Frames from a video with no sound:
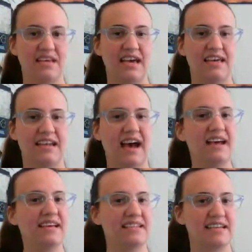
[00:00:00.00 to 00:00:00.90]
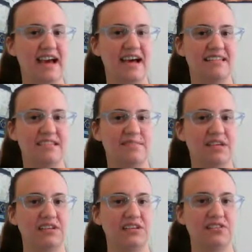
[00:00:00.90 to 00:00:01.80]
And then I like to add
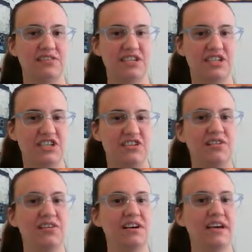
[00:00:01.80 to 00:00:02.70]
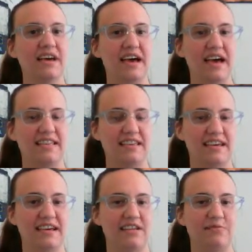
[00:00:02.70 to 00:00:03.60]
something a little additional at the
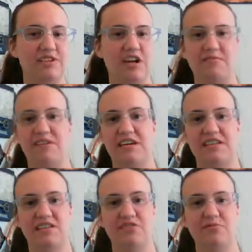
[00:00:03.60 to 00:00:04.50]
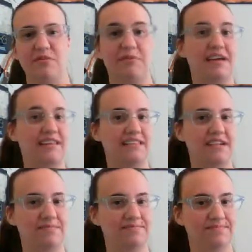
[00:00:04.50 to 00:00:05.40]
end, which I will get to when we get there.